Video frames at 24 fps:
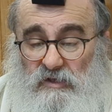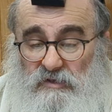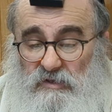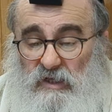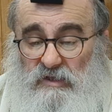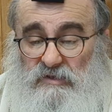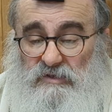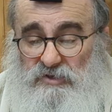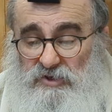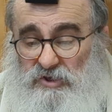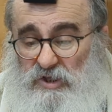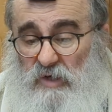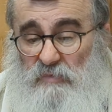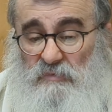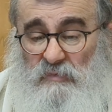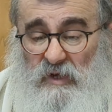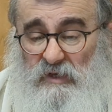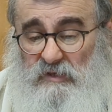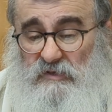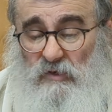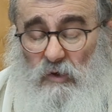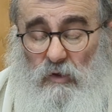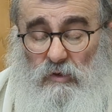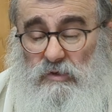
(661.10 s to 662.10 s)
that she
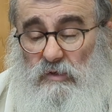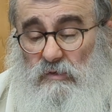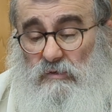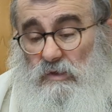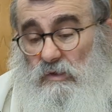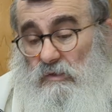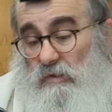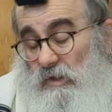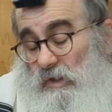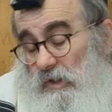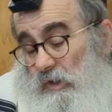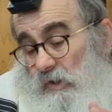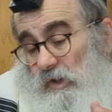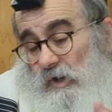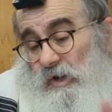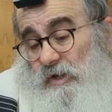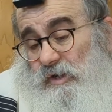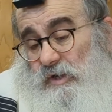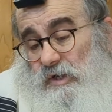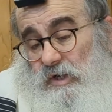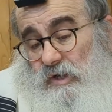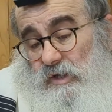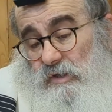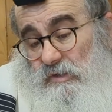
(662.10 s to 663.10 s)
meets all the
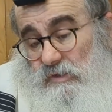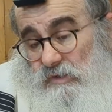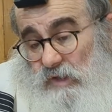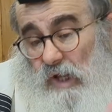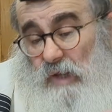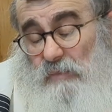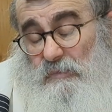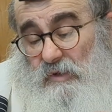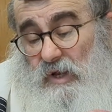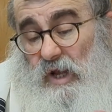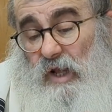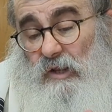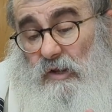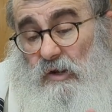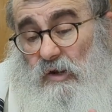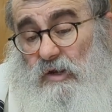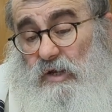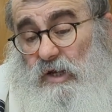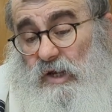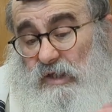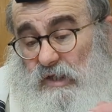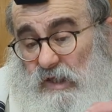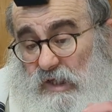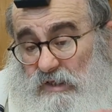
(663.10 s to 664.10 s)
lichoira al pi
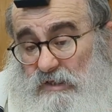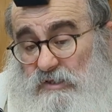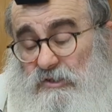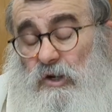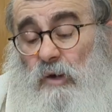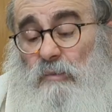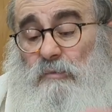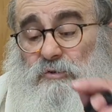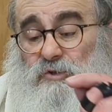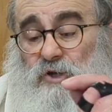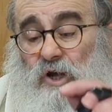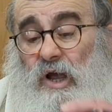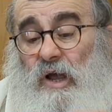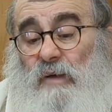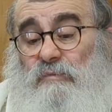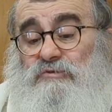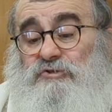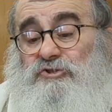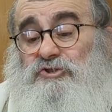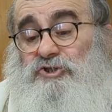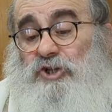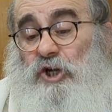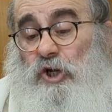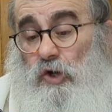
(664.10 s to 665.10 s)
alocha, and sometimes
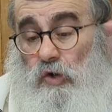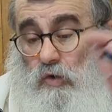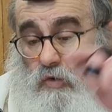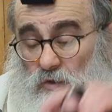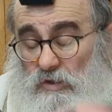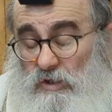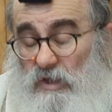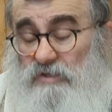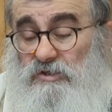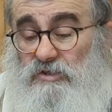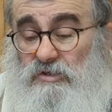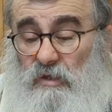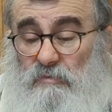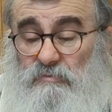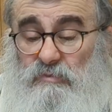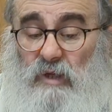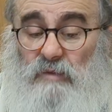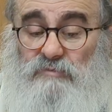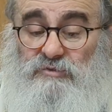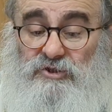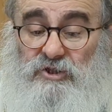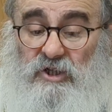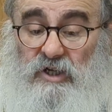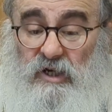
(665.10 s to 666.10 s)
she could, and
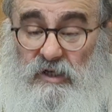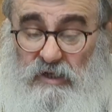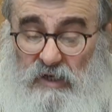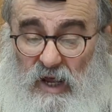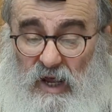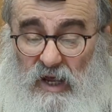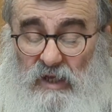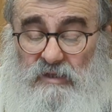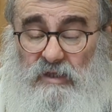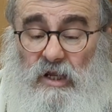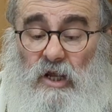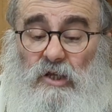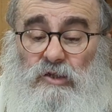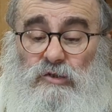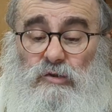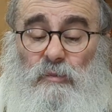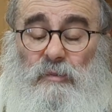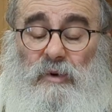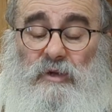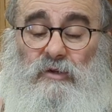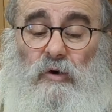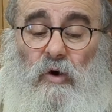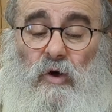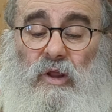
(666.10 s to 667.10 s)
sometimes she cannot. So,
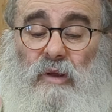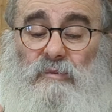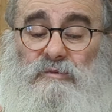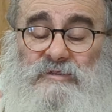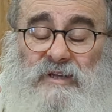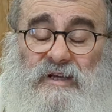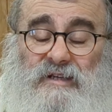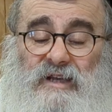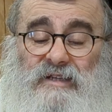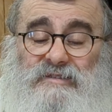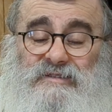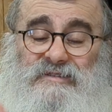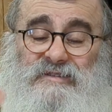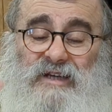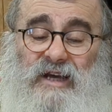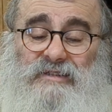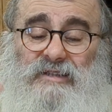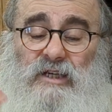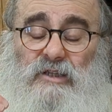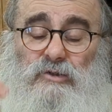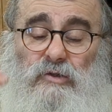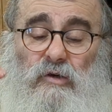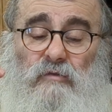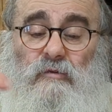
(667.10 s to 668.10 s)
but all I'm saying is not
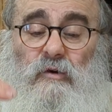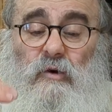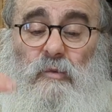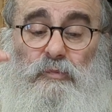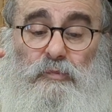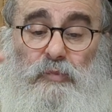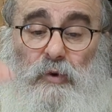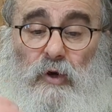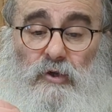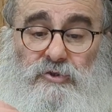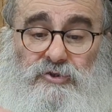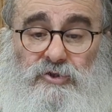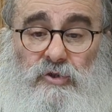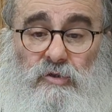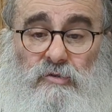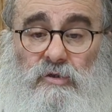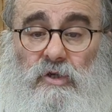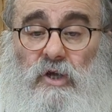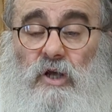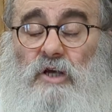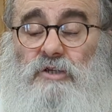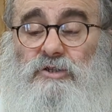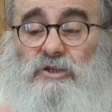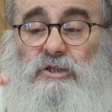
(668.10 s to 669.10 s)
a dover poshut
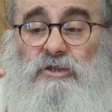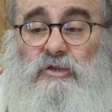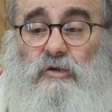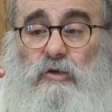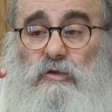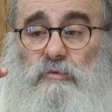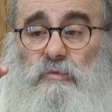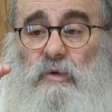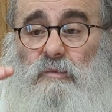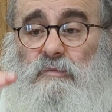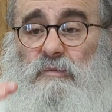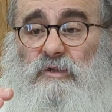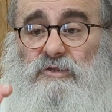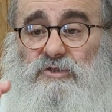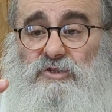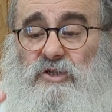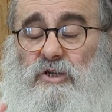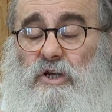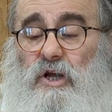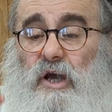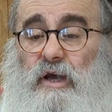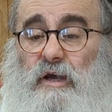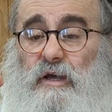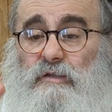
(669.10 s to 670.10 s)
she, she could be
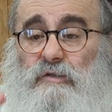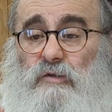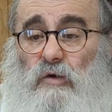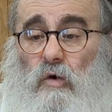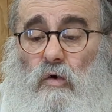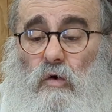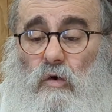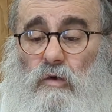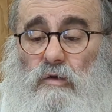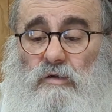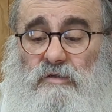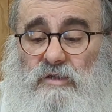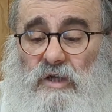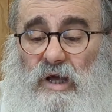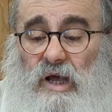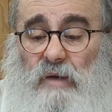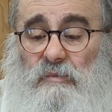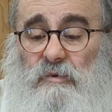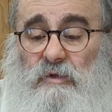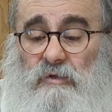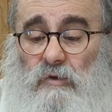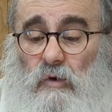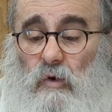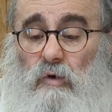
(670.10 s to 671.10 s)
mashgiach at all
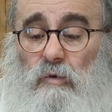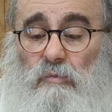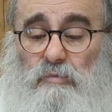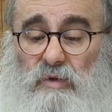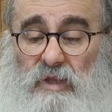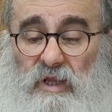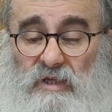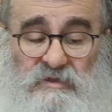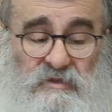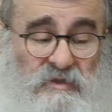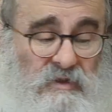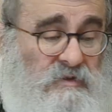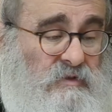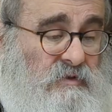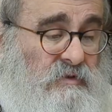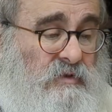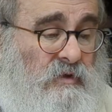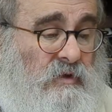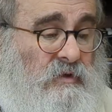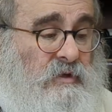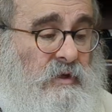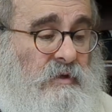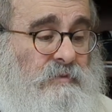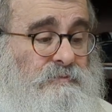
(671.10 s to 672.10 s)
time and all places.
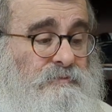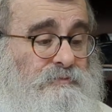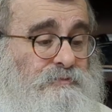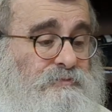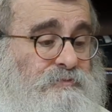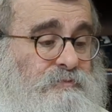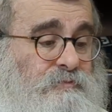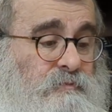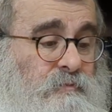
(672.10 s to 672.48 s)
Okay. Yeah.